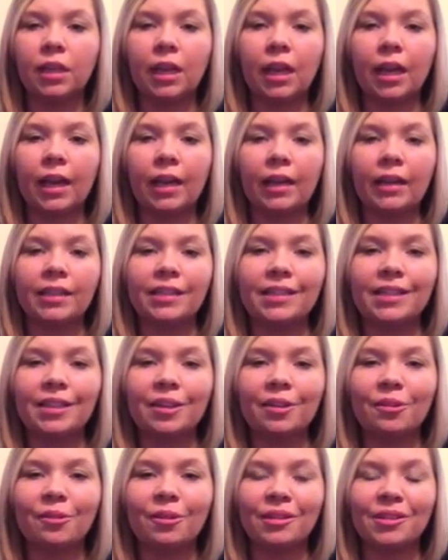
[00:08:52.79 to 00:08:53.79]
And
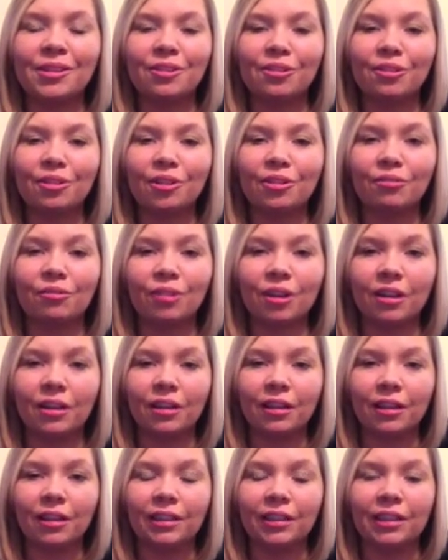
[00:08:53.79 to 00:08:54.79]
so I started
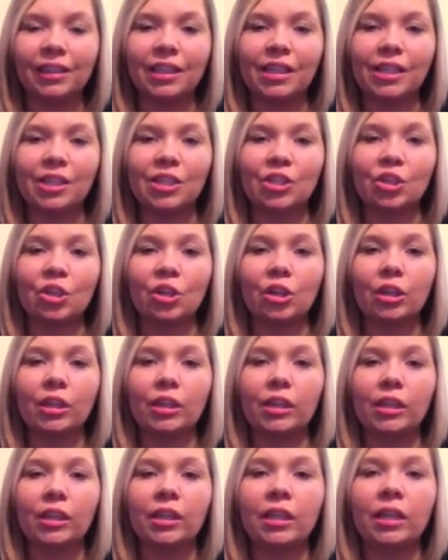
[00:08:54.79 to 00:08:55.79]
running. I
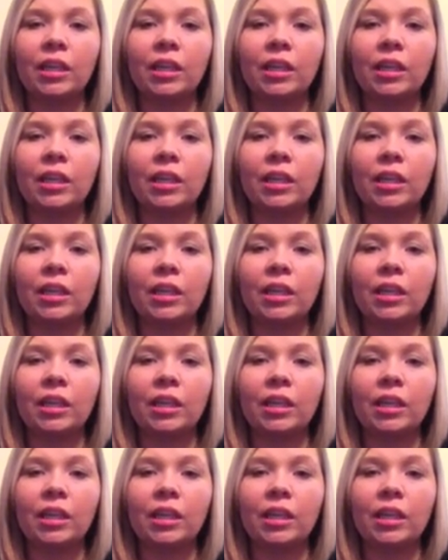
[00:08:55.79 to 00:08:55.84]
started